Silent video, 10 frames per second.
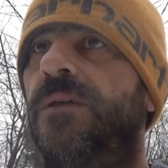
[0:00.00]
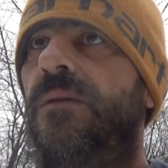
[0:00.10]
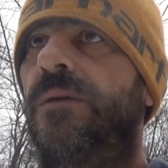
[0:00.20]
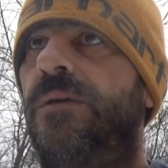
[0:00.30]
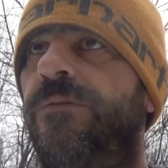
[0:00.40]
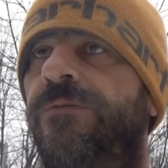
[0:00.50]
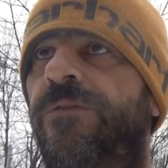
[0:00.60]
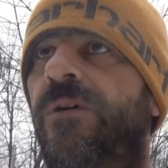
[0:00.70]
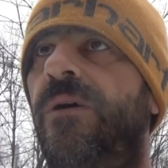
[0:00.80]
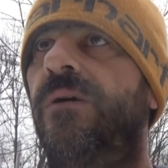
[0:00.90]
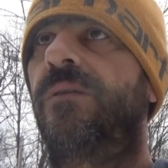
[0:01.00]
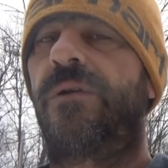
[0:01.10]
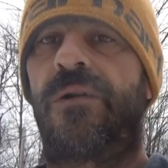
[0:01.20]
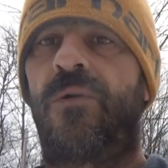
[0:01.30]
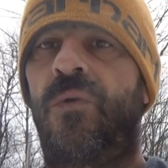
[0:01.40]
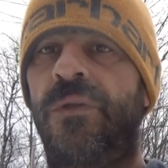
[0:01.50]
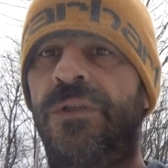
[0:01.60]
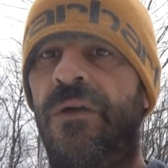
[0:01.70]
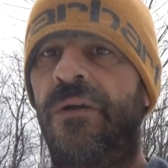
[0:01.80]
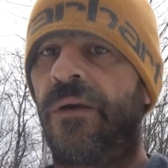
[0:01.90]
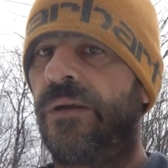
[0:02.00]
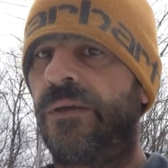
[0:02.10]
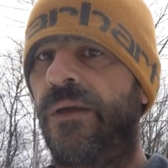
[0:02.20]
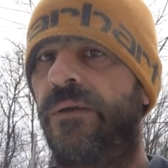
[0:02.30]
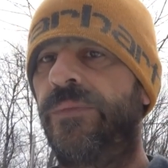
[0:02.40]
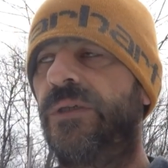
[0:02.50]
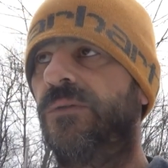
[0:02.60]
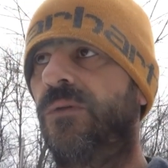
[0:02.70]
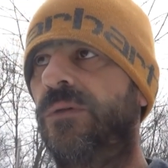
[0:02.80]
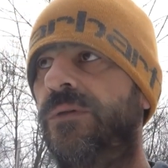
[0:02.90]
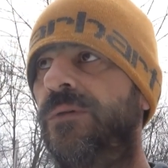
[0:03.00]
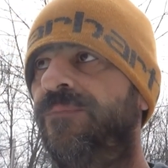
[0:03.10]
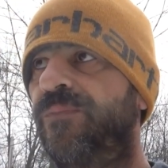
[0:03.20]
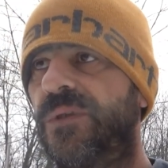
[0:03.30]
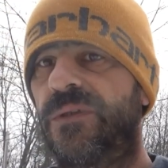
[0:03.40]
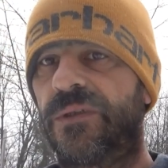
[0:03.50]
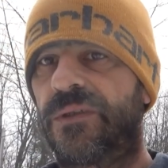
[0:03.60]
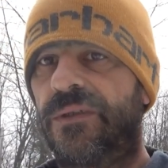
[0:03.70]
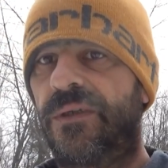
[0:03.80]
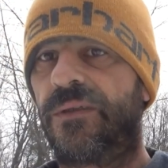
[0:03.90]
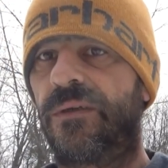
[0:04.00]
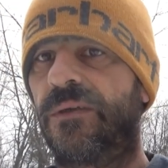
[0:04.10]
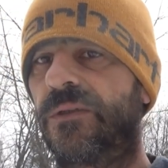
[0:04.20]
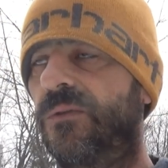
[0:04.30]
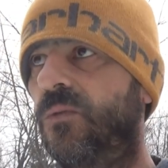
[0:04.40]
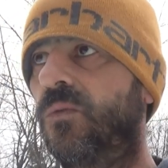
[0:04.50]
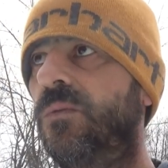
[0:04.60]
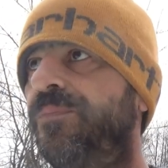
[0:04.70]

to leave their horns on. I didn't get them dehorned just because I think it's cool